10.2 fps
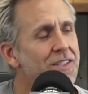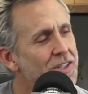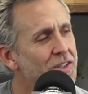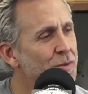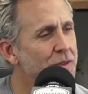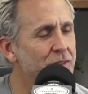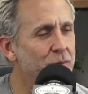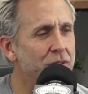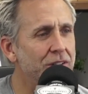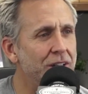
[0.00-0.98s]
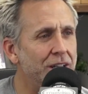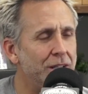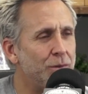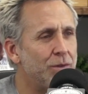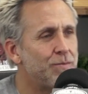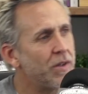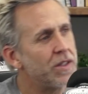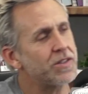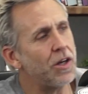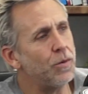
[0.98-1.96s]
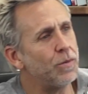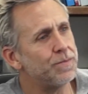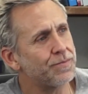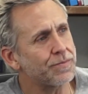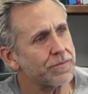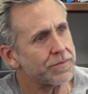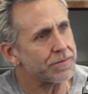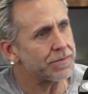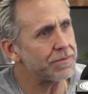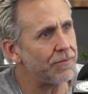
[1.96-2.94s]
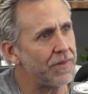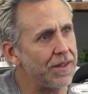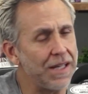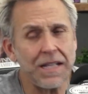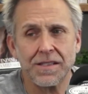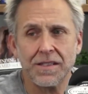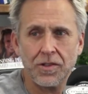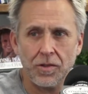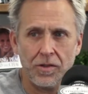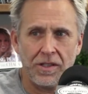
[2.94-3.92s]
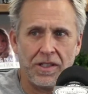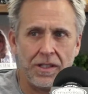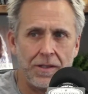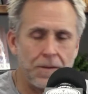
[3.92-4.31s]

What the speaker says: was a weird animal. So that's the Korn gig.